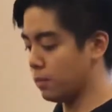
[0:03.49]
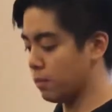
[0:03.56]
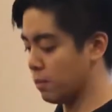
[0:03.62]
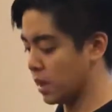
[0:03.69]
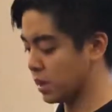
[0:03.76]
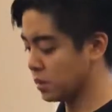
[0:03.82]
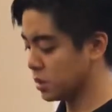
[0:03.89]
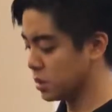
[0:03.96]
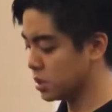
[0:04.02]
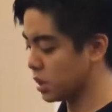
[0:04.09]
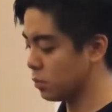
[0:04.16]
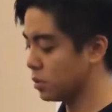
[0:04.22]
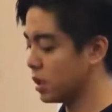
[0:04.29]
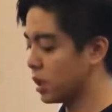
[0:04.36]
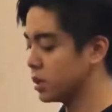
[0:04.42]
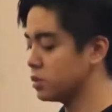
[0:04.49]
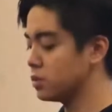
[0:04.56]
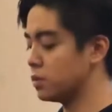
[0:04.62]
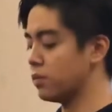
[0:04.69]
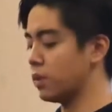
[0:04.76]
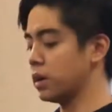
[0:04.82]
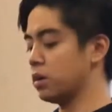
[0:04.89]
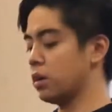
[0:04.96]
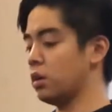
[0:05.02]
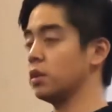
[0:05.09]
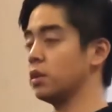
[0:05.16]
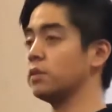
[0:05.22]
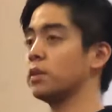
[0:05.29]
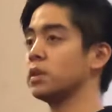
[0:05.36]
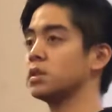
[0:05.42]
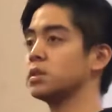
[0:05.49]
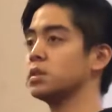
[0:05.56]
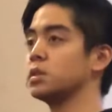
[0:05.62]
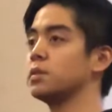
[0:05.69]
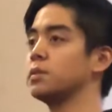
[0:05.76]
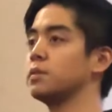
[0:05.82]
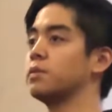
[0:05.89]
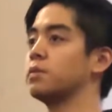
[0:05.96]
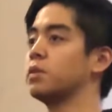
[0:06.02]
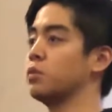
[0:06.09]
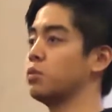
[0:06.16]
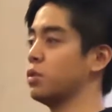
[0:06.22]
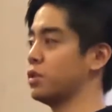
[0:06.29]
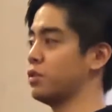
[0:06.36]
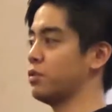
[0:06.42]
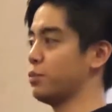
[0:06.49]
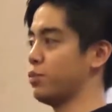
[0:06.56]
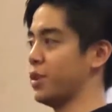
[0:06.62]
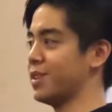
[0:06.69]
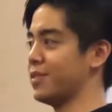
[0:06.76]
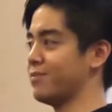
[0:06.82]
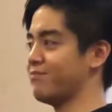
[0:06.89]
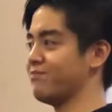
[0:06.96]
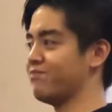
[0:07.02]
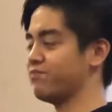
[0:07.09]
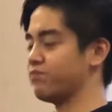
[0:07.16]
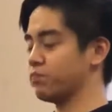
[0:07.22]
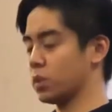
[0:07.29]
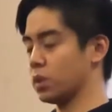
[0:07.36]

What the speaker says: message, I would like to invite all of us for a word of prayer.